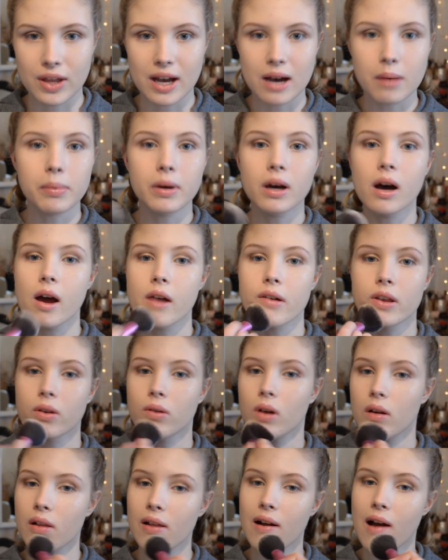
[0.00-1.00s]
that, but I just
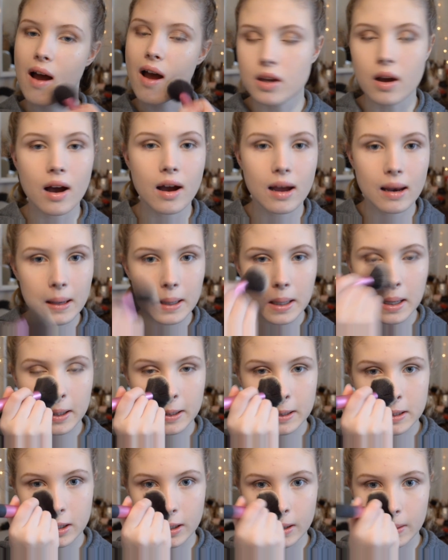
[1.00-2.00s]
call it that. So I like
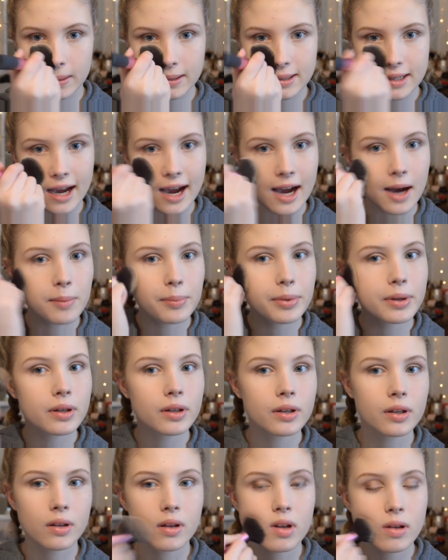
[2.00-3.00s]
to tap
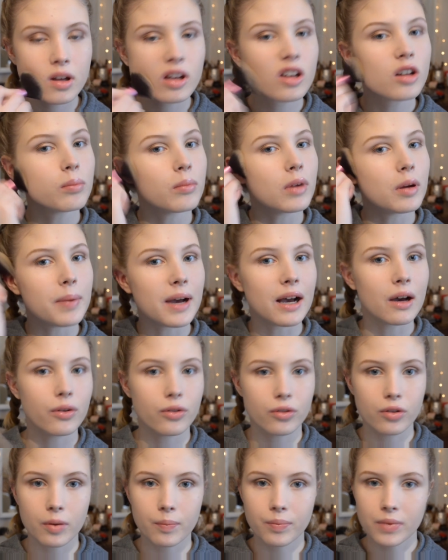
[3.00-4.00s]
my powder
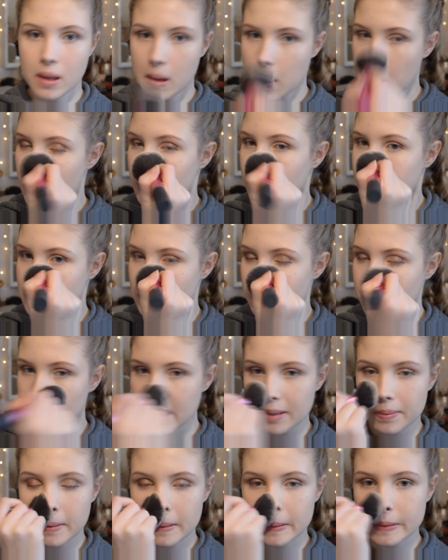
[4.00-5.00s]
on. Some
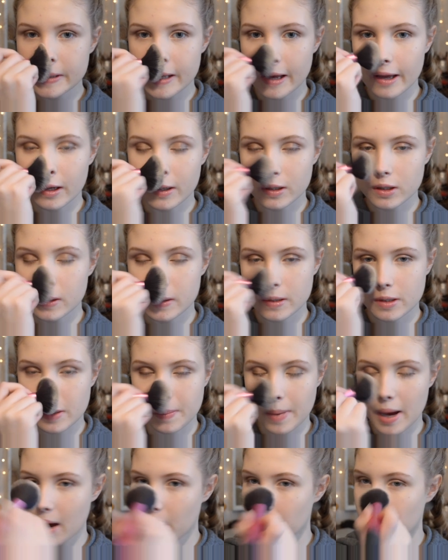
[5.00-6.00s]
people say you shouldn't do
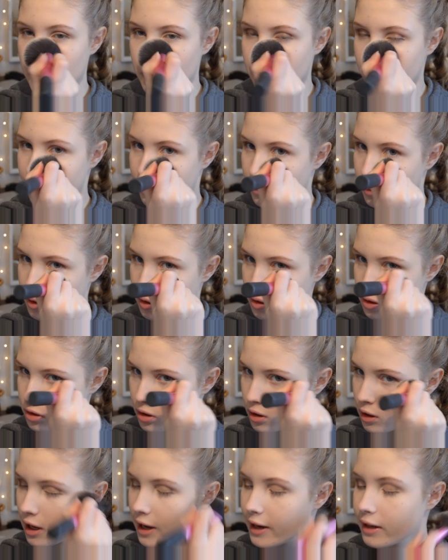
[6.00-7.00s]
powder before you
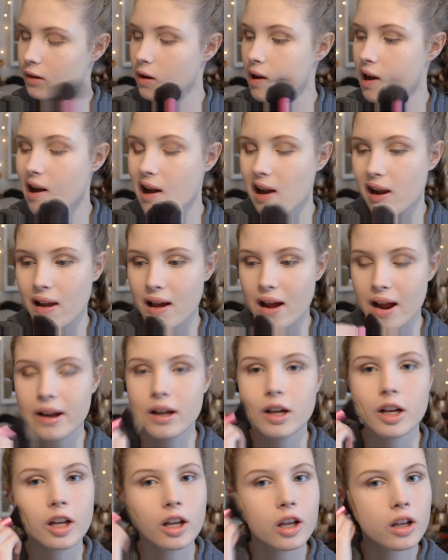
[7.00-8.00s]
do like your highlight.
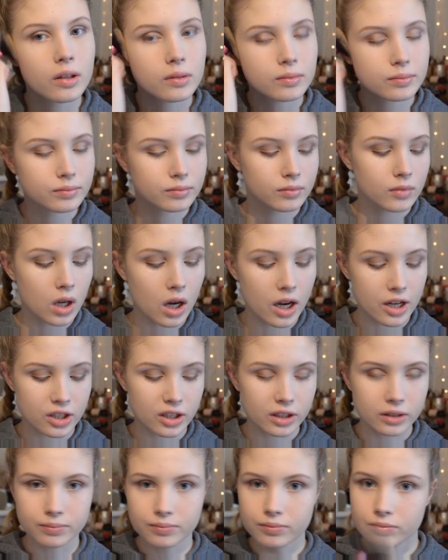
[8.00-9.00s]
I
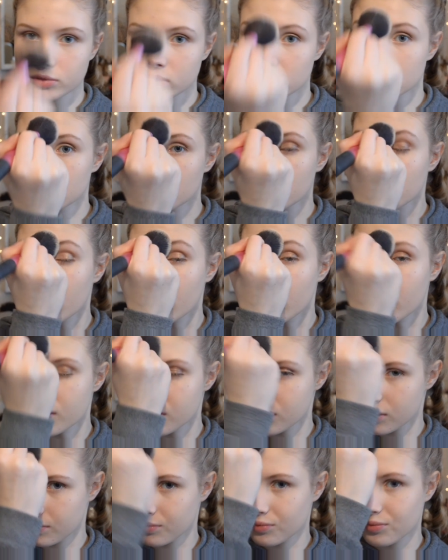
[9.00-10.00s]
do, because
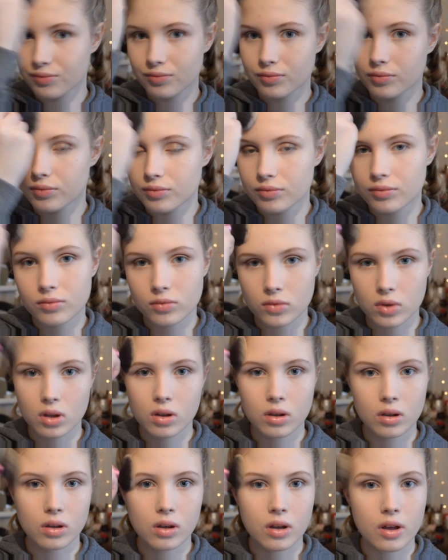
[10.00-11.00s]

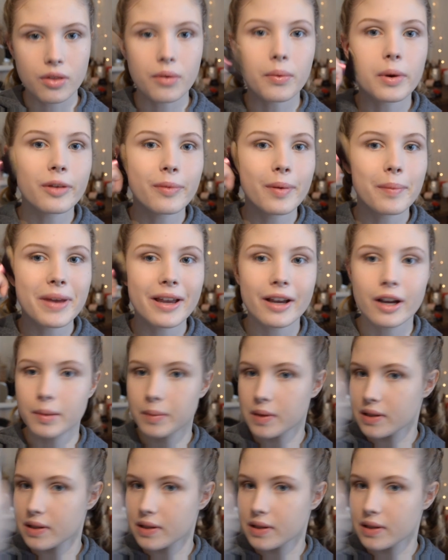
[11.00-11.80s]
otherwise my makeup